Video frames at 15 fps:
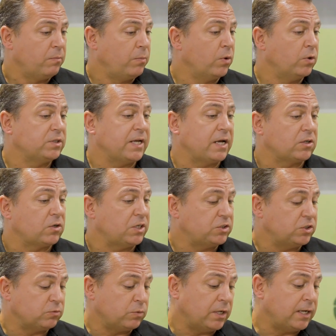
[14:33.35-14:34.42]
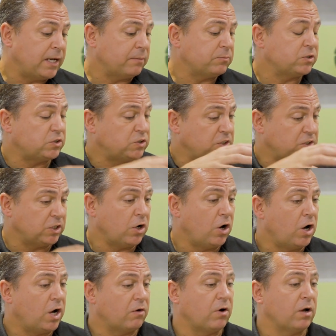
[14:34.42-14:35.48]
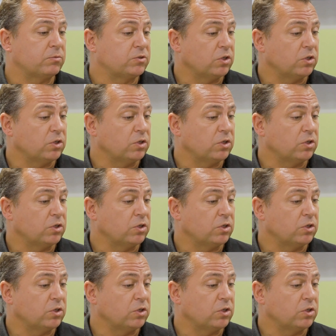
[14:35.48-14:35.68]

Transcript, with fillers: put down lighters where the lamps are sitting higher up.